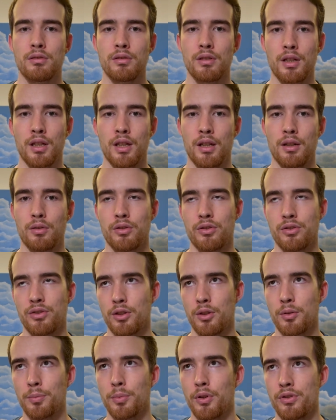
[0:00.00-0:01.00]
or
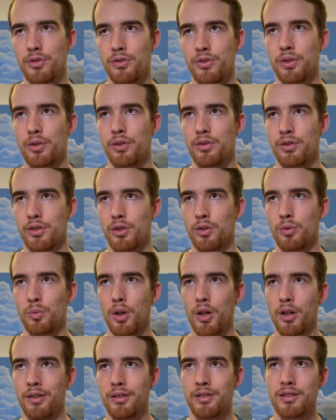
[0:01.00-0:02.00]

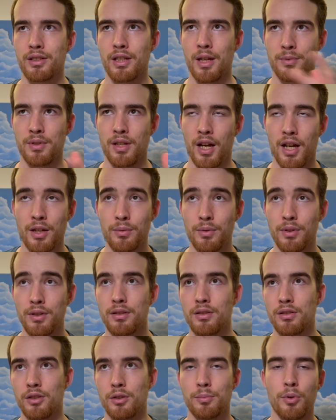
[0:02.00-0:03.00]
0.001 times 100,
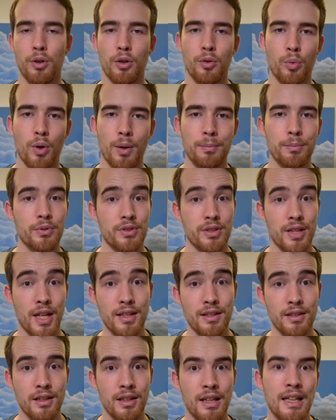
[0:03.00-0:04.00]

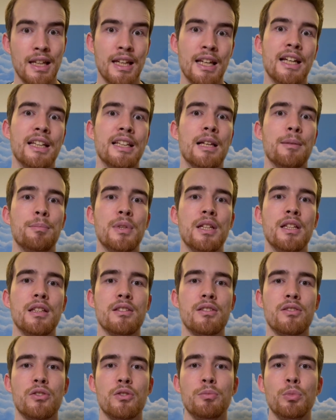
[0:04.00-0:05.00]
0.1%, that
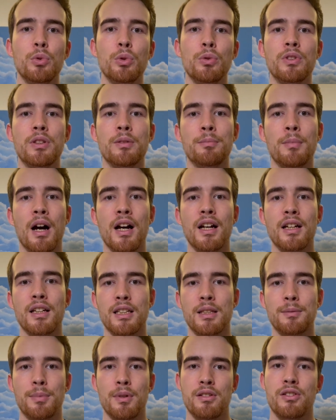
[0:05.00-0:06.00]
means you move the
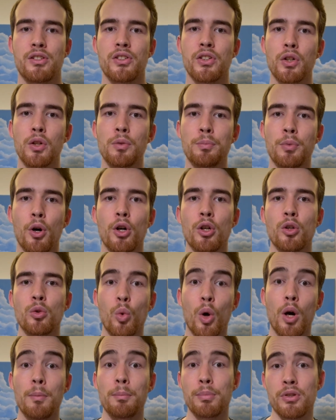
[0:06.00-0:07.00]
market by
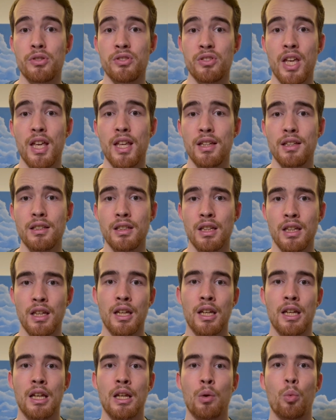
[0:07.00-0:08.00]
0.1%
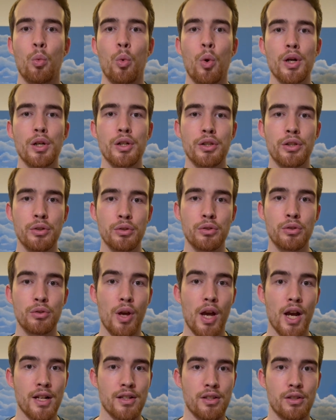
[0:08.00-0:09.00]
were you to
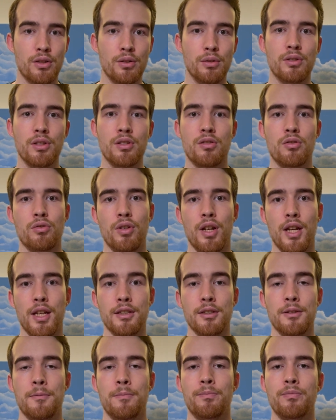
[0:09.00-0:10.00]
execute this trade.
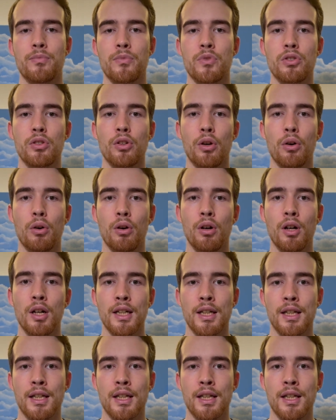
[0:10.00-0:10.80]
So